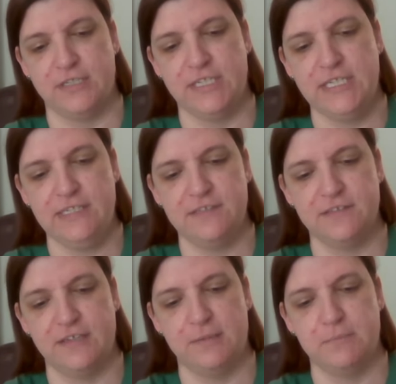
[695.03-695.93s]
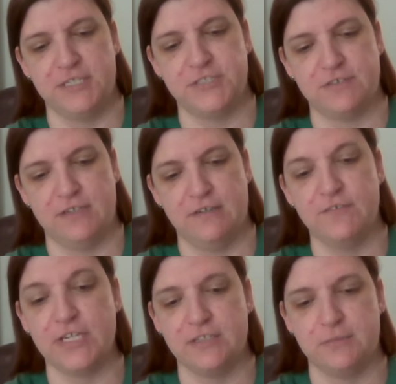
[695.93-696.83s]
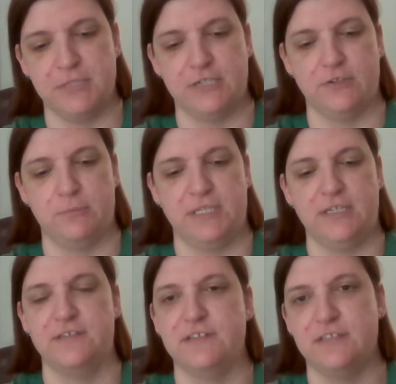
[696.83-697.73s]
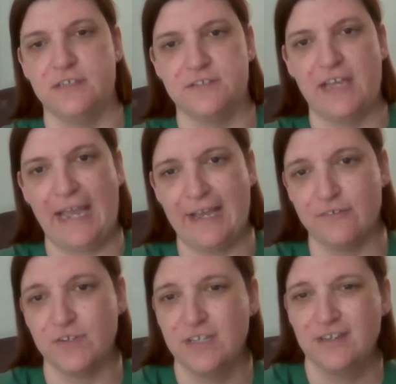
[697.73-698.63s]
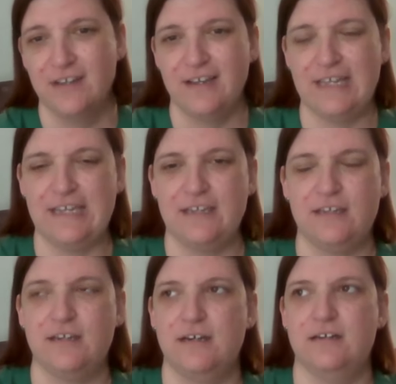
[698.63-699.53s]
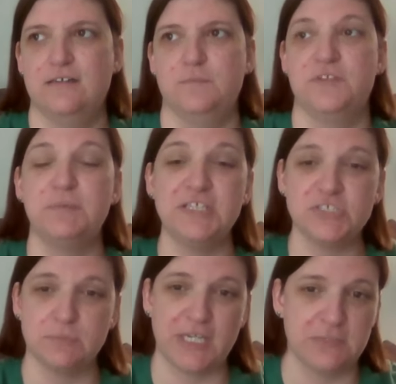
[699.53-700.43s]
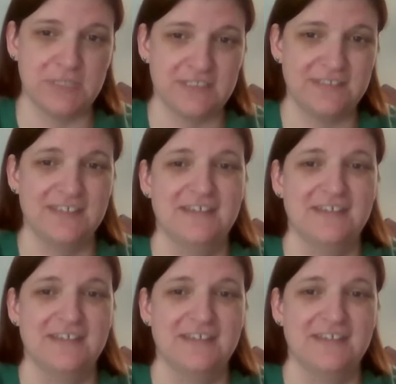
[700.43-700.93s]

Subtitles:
And he's not much of a debater because he does have a speech impediment.